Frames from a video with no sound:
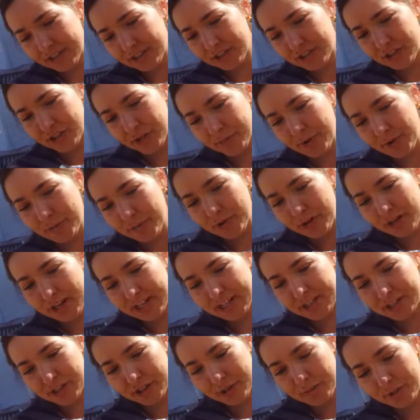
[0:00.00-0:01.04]
Talking about yeah.
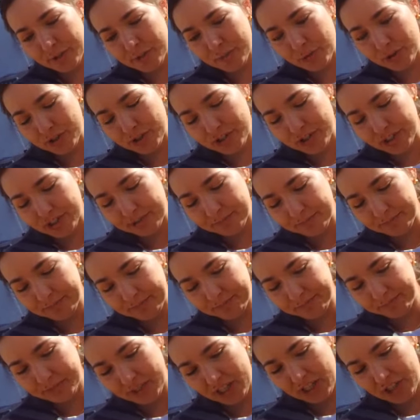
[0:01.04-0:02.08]
pride, talking about abortion.
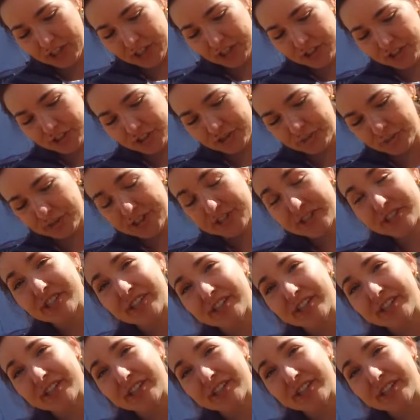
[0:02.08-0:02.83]
I just want to